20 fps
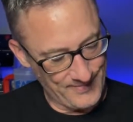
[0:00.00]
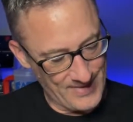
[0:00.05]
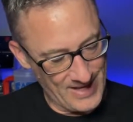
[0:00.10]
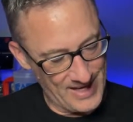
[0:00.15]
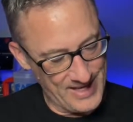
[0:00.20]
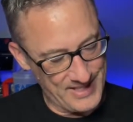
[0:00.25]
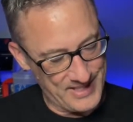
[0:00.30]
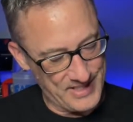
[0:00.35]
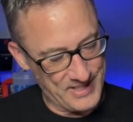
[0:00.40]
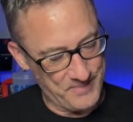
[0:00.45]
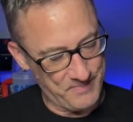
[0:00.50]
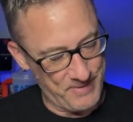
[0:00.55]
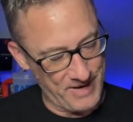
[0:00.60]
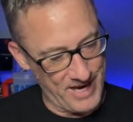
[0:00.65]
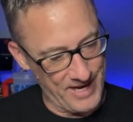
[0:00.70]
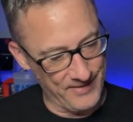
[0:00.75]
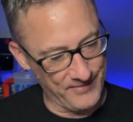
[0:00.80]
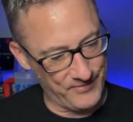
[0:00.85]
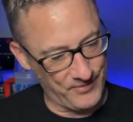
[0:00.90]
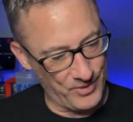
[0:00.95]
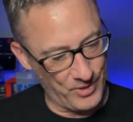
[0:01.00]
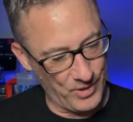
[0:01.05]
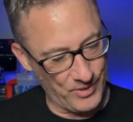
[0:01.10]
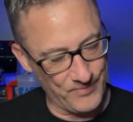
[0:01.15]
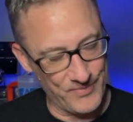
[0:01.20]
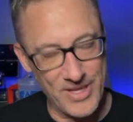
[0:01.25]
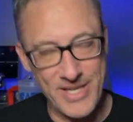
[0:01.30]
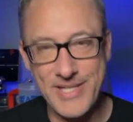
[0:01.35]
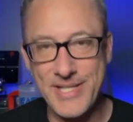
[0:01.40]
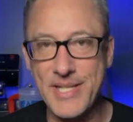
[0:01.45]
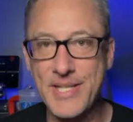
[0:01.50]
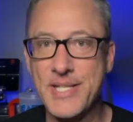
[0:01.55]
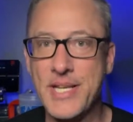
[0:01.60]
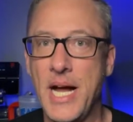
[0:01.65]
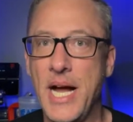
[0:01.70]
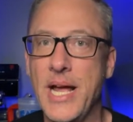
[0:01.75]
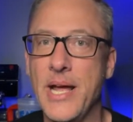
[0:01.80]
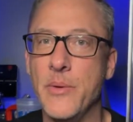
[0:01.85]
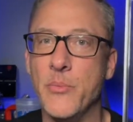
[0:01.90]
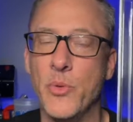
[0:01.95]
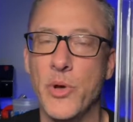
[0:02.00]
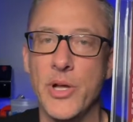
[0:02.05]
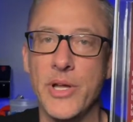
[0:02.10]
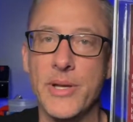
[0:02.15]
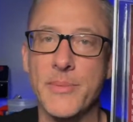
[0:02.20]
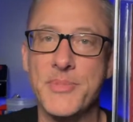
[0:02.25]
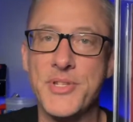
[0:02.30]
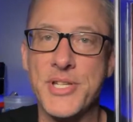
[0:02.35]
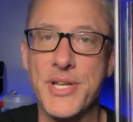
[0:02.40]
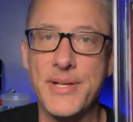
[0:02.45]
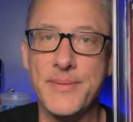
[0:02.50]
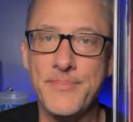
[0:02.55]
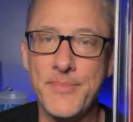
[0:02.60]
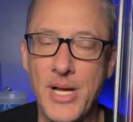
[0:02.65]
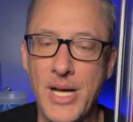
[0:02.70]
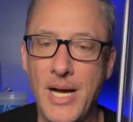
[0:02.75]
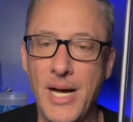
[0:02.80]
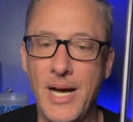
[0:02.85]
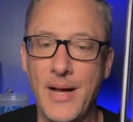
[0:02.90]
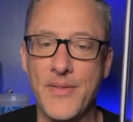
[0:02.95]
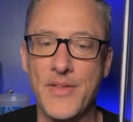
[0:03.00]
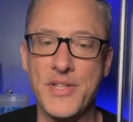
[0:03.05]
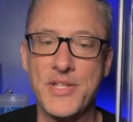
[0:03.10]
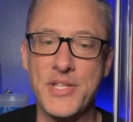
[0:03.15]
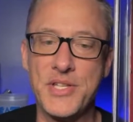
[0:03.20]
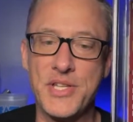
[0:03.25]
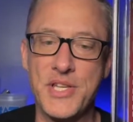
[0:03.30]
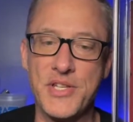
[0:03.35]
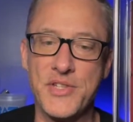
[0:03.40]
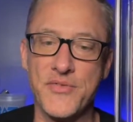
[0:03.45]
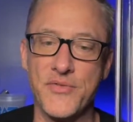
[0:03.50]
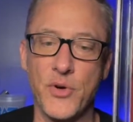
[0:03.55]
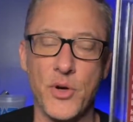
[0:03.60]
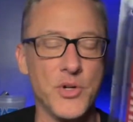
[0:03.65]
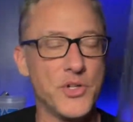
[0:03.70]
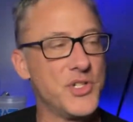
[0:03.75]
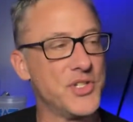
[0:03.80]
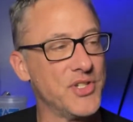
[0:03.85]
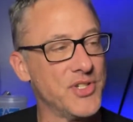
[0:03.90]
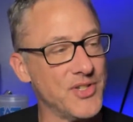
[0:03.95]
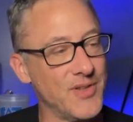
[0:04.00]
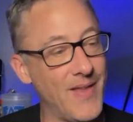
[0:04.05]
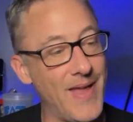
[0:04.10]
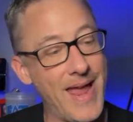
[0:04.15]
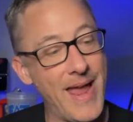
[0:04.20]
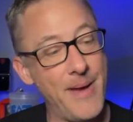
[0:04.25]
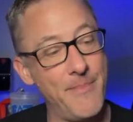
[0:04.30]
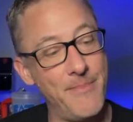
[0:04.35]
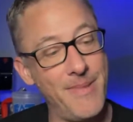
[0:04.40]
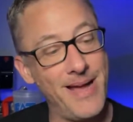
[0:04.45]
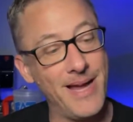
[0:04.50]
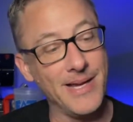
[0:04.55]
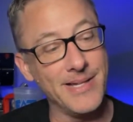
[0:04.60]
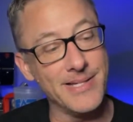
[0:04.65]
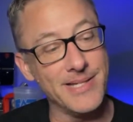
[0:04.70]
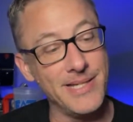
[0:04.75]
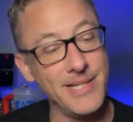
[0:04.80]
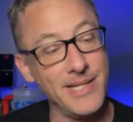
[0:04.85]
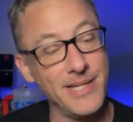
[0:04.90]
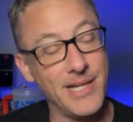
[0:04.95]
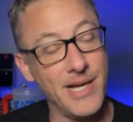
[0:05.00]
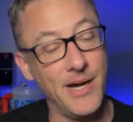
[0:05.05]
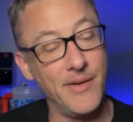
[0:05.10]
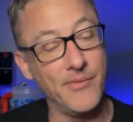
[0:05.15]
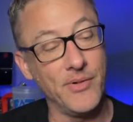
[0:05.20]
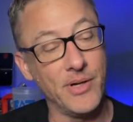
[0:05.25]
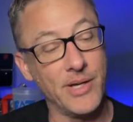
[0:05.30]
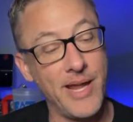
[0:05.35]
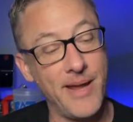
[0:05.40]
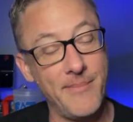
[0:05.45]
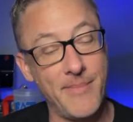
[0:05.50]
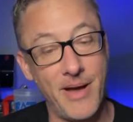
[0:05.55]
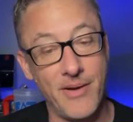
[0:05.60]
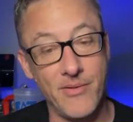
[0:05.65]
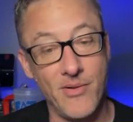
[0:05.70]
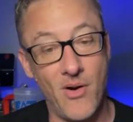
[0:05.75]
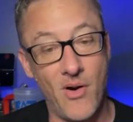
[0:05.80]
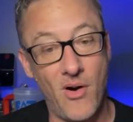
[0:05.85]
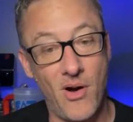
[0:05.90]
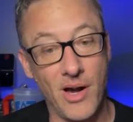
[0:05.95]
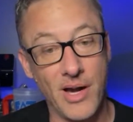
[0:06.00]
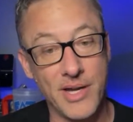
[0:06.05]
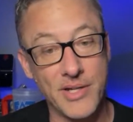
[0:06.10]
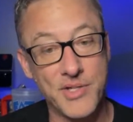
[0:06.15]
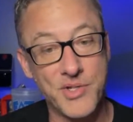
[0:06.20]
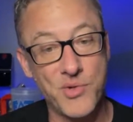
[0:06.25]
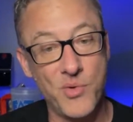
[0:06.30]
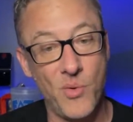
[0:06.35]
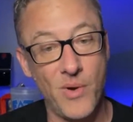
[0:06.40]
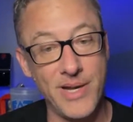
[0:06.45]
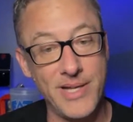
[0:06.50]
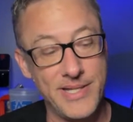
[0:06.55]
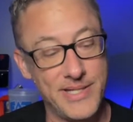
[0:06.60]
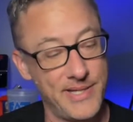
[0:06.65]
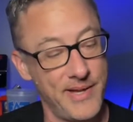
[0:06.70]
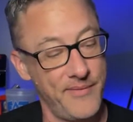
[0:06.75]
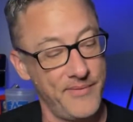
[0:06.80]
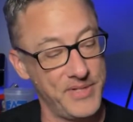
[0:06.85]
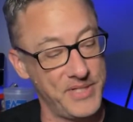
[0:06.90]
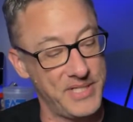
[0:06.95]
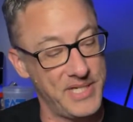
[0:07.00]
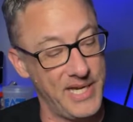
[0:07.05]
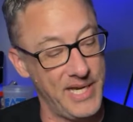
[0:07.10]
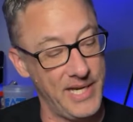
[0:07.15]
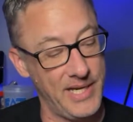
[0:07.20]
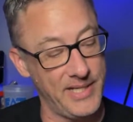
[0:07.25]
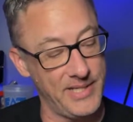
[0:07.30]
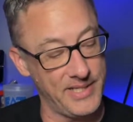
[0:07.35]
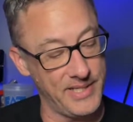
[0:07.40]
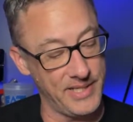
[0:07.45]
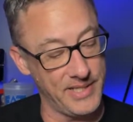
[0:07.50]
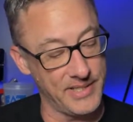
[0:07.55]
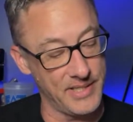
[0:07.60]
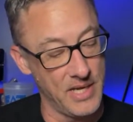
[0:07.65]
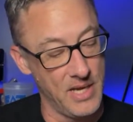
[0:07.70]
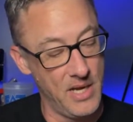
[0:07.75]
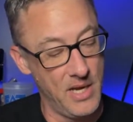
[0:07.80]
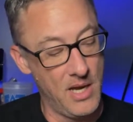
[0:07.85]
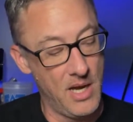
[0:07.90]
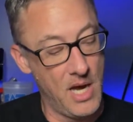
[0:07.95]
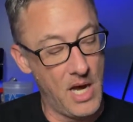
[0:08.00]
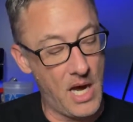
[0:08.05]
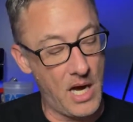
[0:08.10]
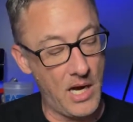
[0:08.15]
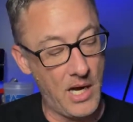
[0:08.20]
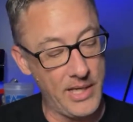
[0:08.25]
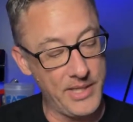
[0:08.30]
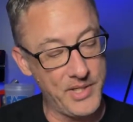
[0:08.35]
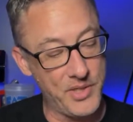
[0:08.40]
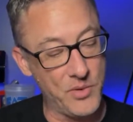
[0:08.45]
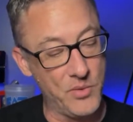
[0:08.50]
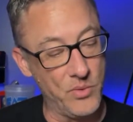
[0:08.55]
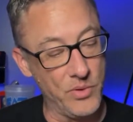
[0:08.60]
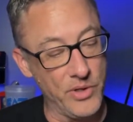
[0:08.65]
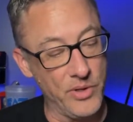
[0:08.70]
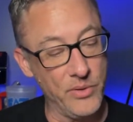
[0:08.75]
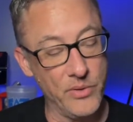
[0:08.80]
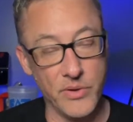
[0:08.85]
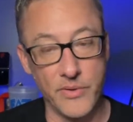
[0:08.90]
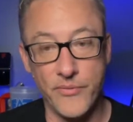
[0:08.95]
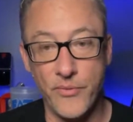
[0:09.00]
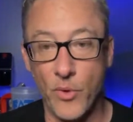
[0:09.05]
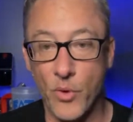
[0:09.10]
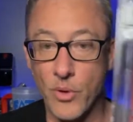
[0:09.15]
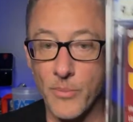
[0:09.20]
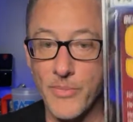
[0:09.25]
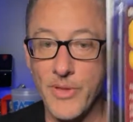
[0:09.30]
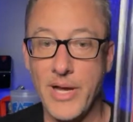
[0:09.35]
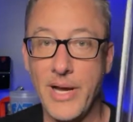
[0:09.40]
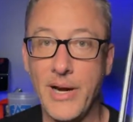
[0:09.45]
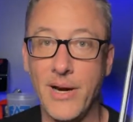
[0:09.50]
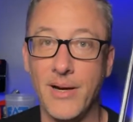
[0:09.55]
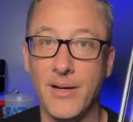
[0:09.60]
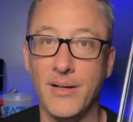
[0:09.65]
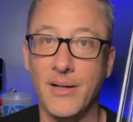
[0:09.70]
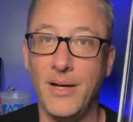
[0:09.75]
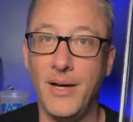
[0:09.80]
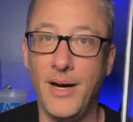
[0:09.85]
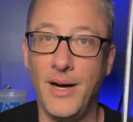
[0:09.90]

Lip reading: This is painful. This is Zion Williamson. This is his first Slam magazine cover. It came out in August 2017. He's in his high school uniform there.